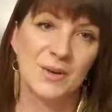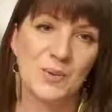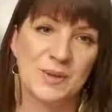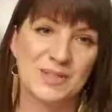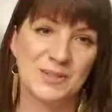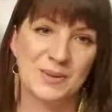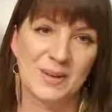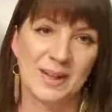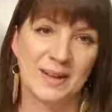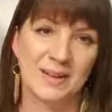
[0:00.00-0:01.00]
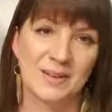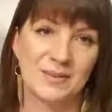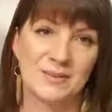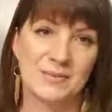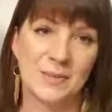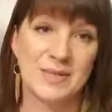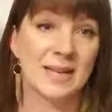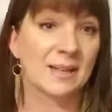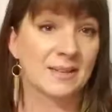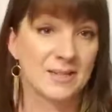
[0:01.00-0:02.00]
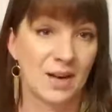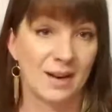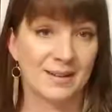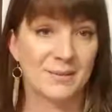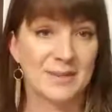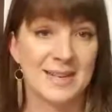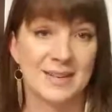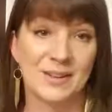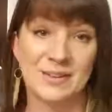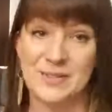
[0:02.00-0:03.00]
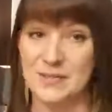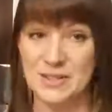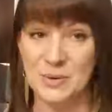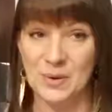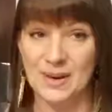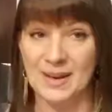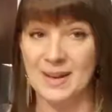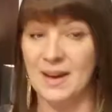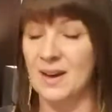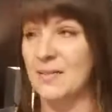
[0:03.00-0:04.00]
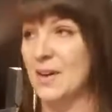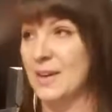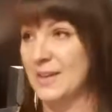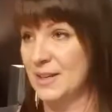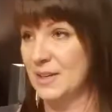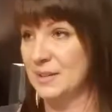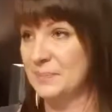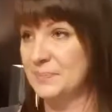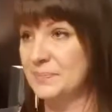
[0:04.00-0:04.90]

we do a lot of, we take a lot of stock, we take a lot of inventory of our year.